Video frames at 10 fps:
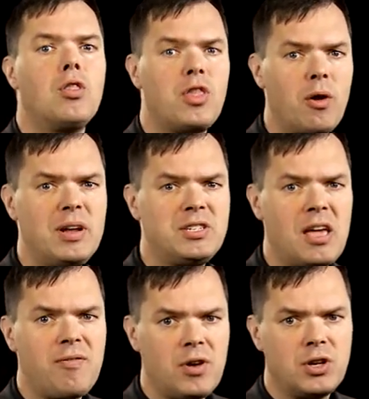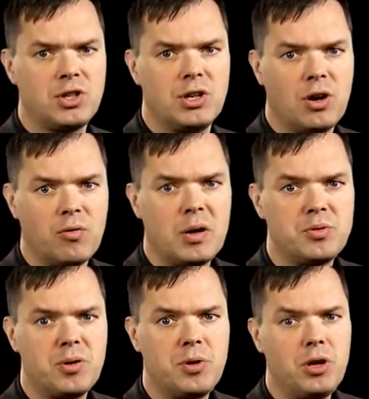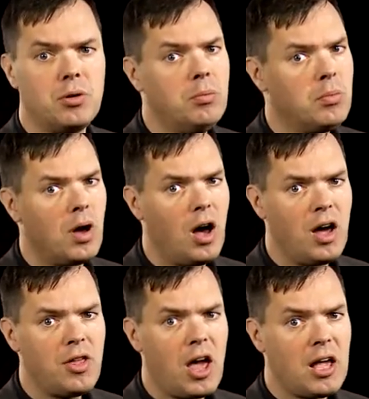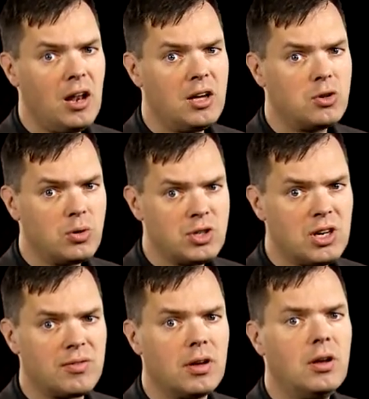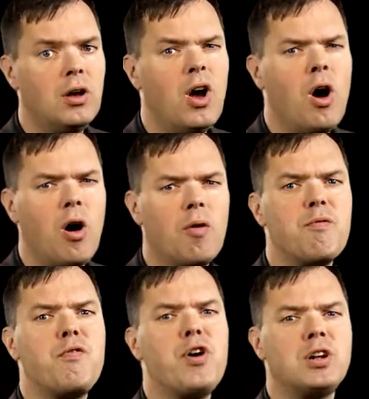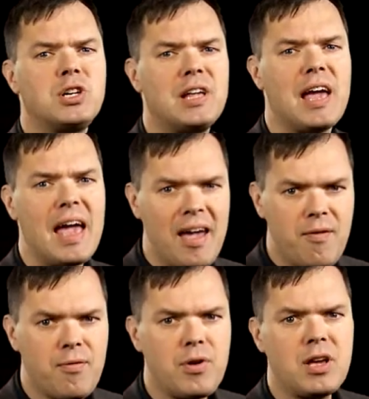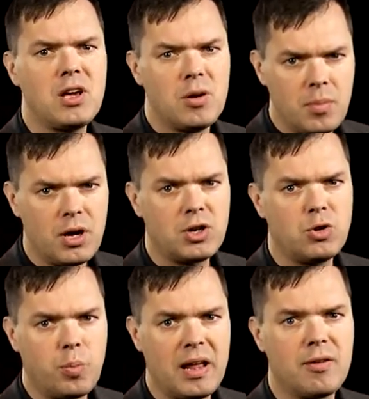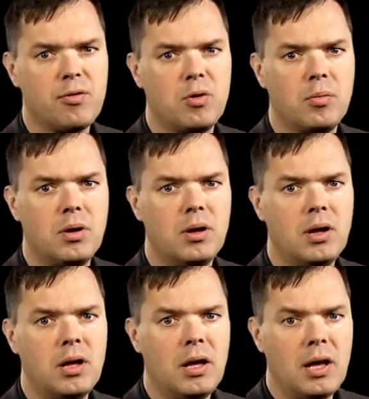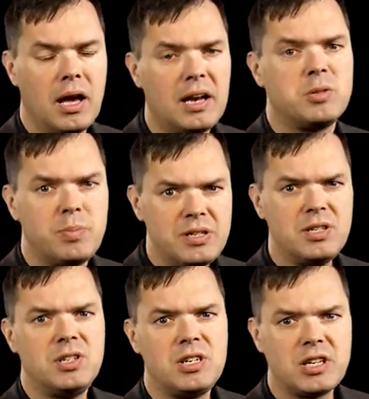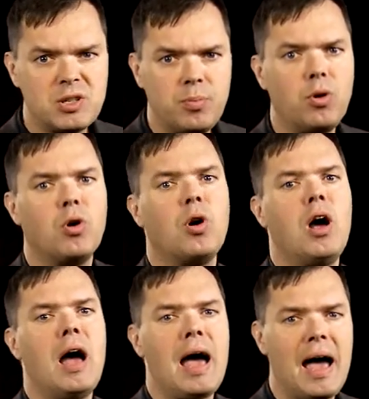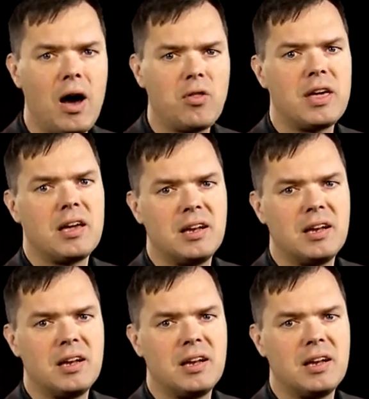There is a version of WebSphere MQ, either a client or server, on virtually every commercial platform. And as businesses explore how they